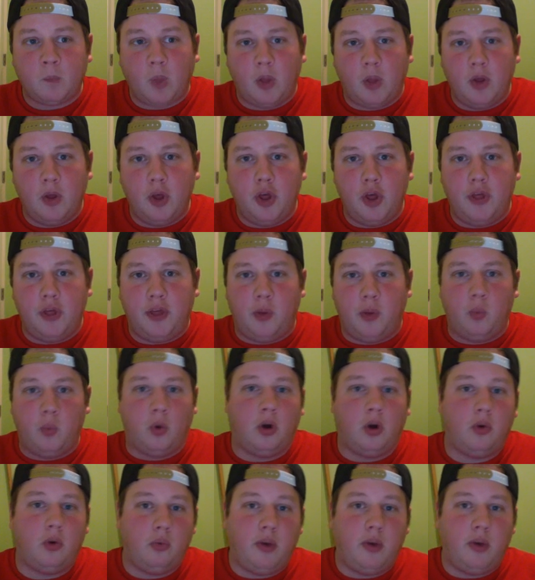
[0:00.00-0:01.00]
They weren't
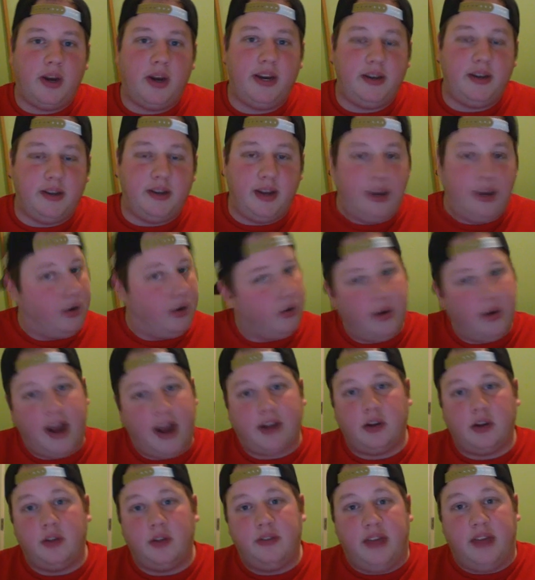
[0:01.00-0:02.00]
ready to interact
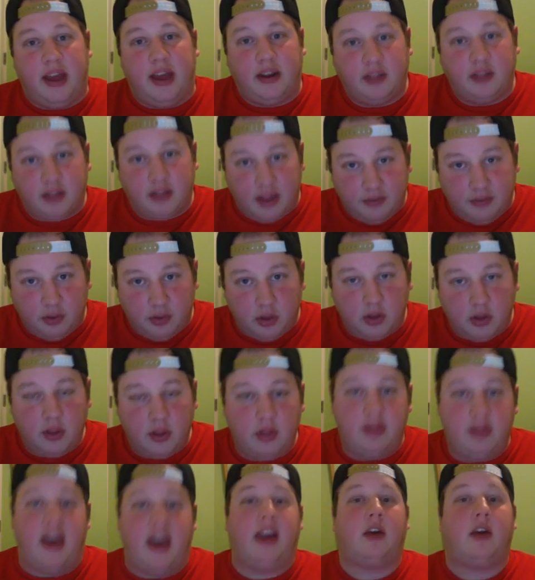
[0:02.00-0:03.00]
on that level
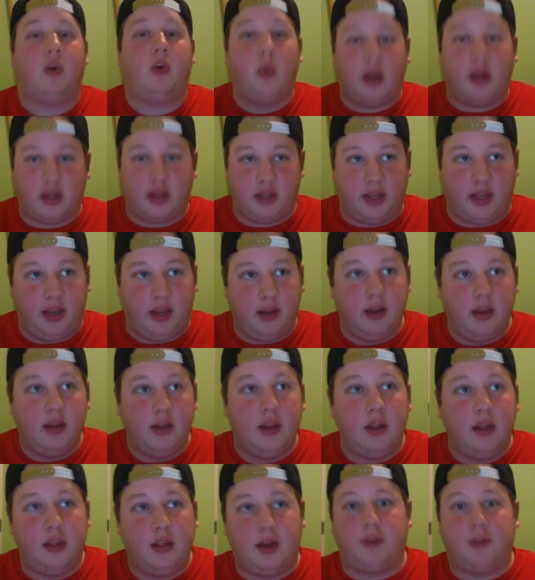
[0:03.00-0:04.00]
that quickly,
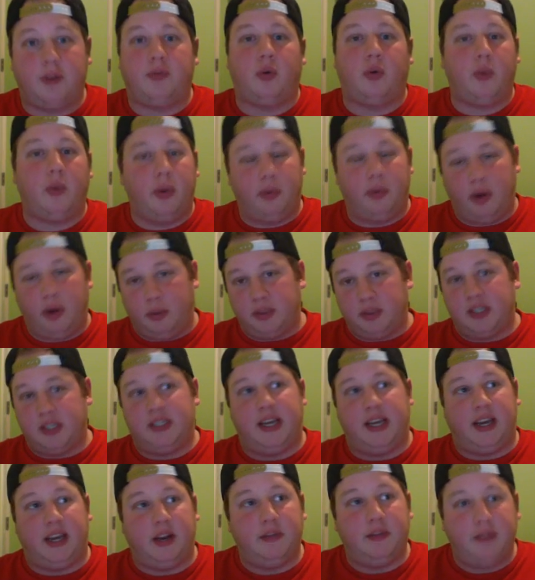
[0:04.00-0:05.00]
therefore we were able to take
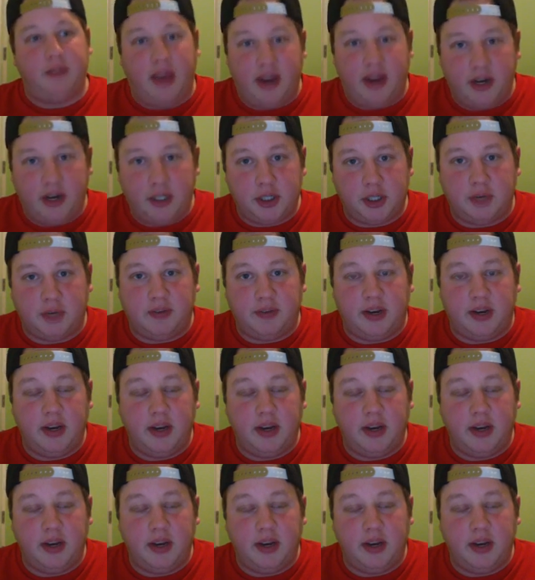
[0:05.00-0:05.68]
advantage of it.